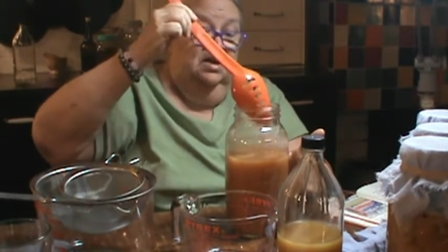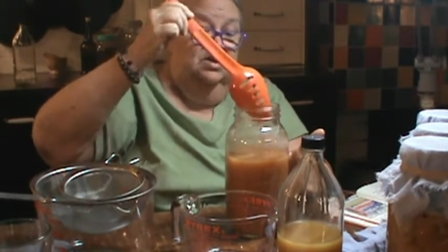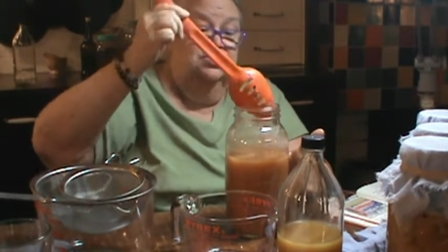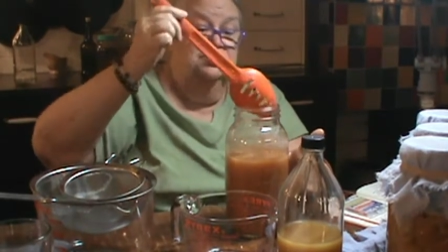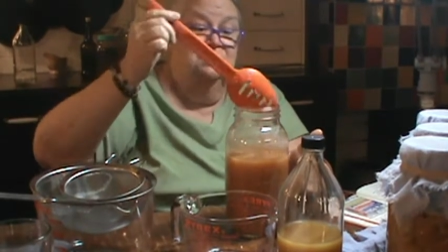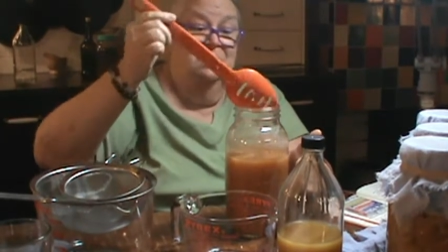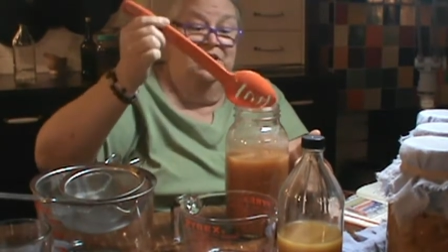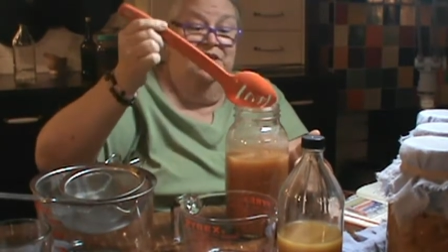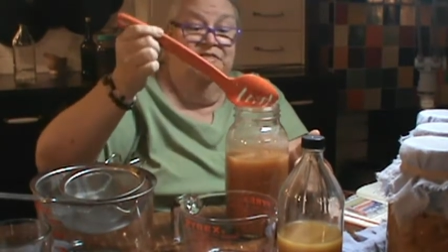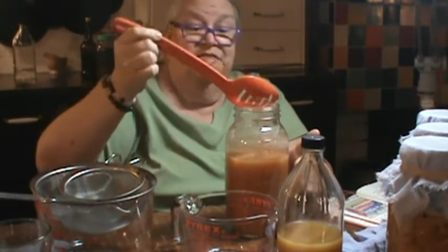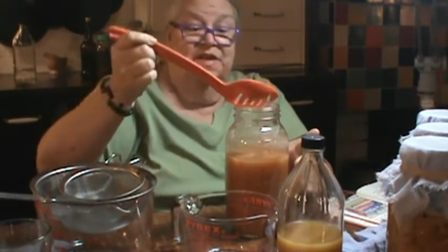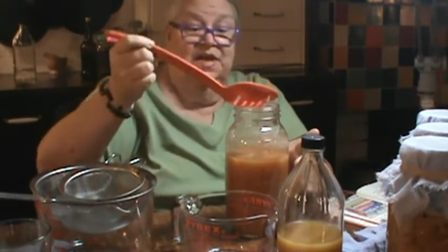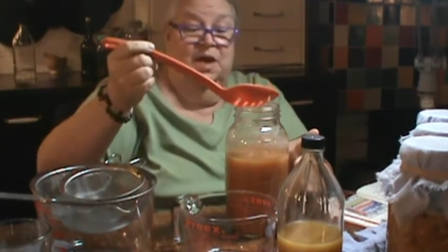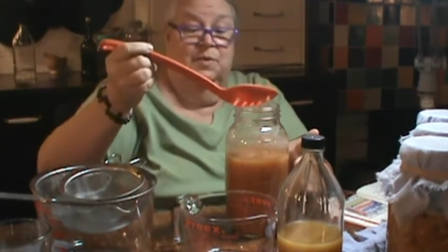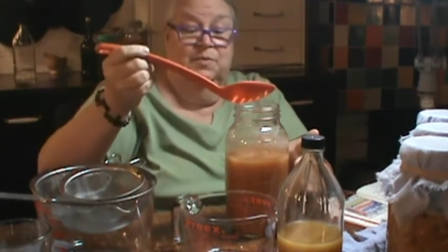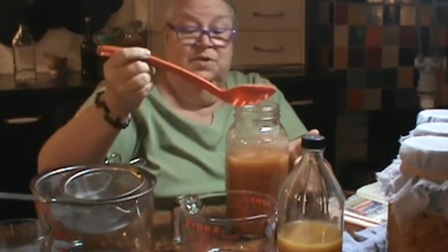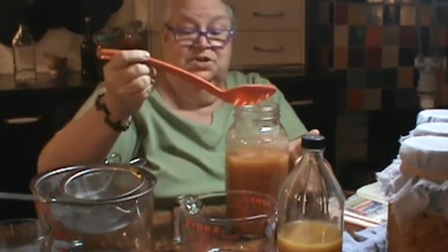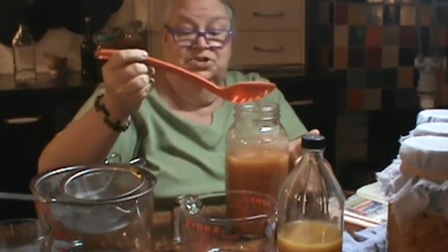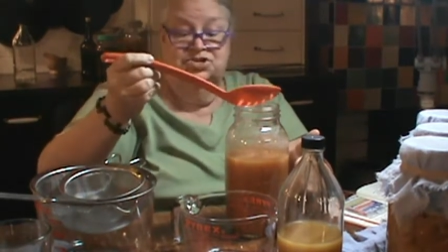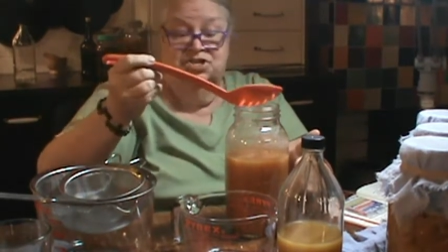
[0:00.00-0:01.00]
do anything, I'm
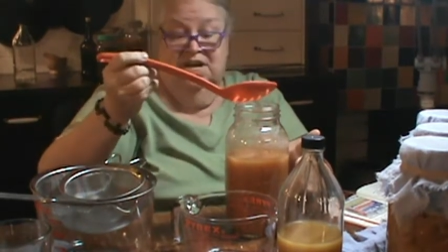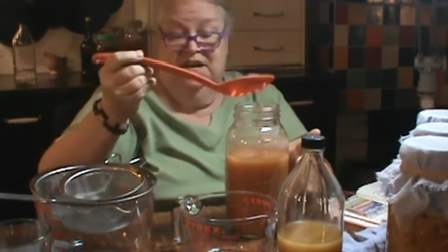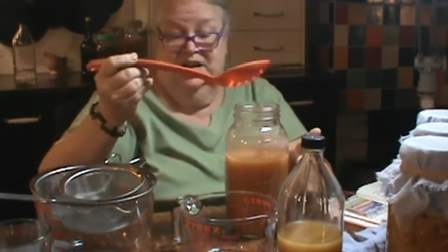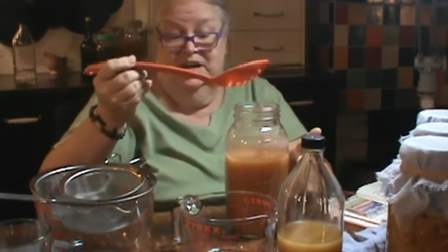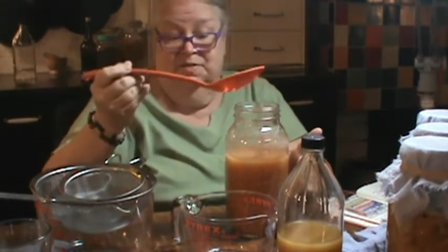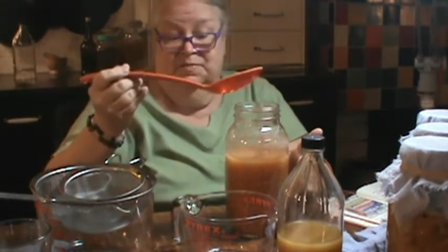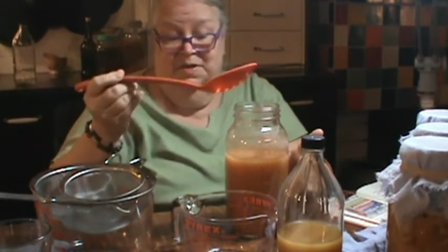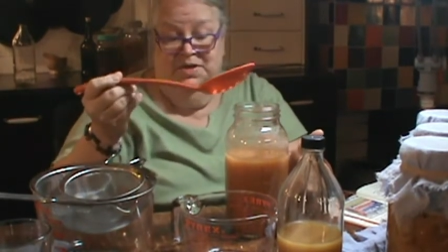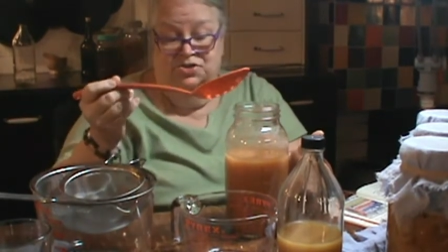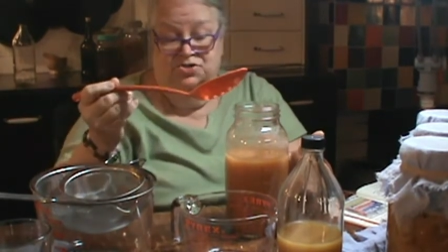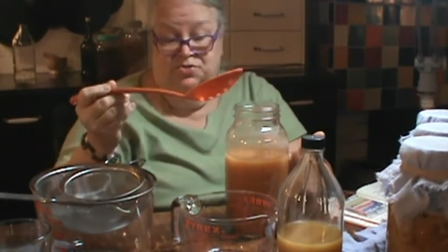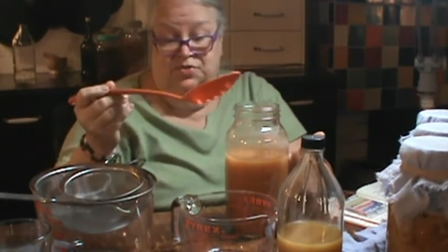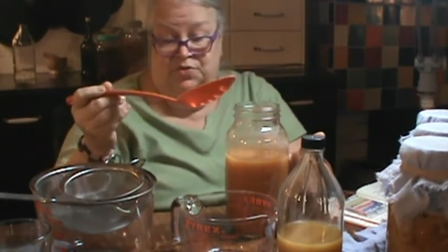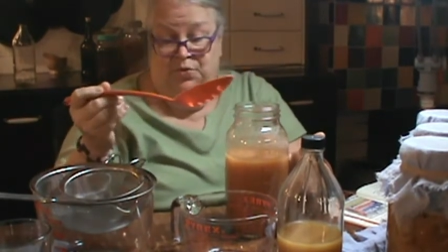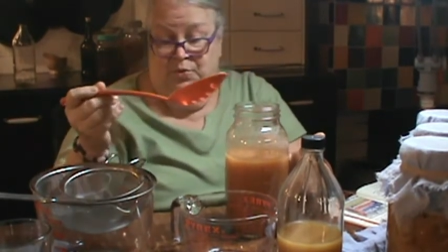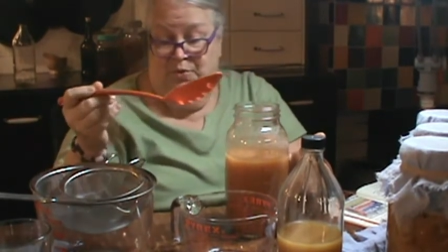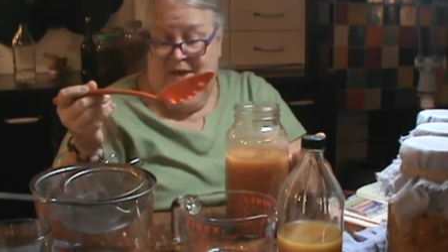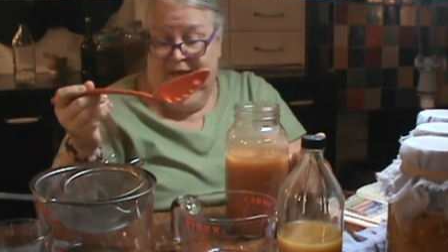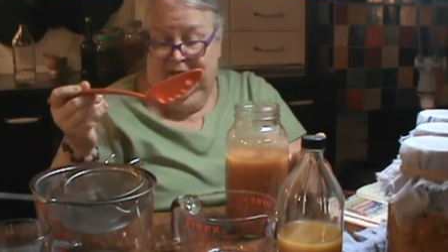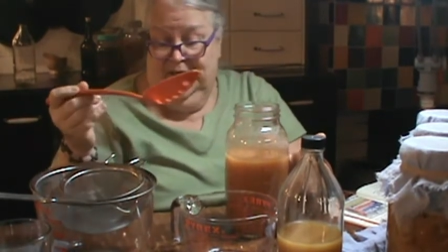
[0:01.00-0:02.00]
going to check it and make sure it's
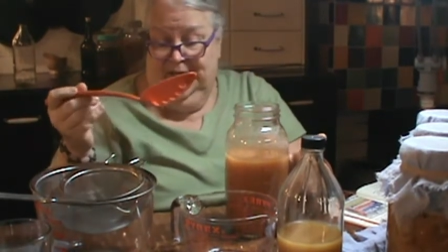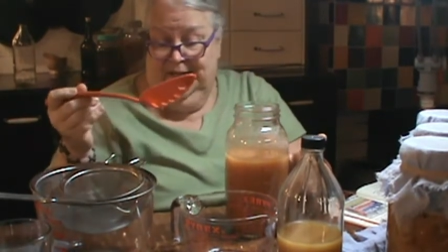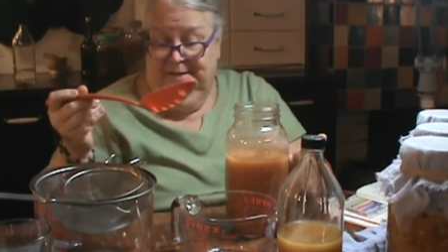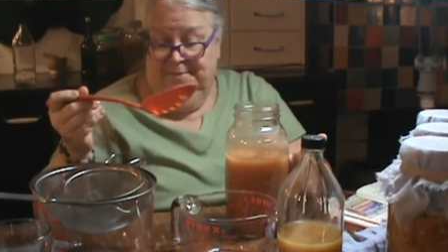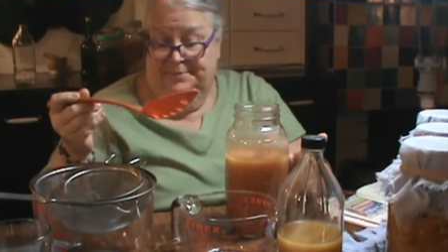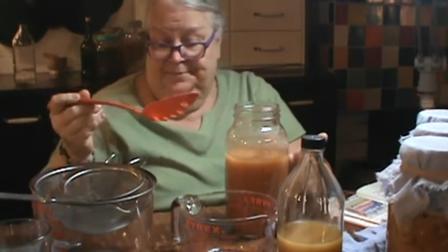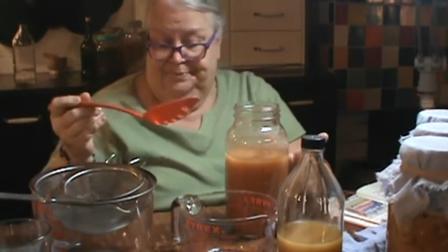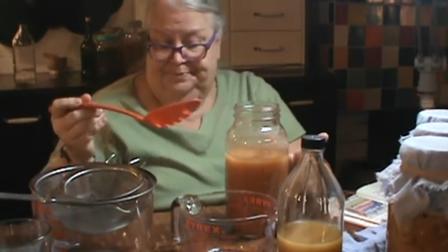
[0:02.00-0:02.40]
okay.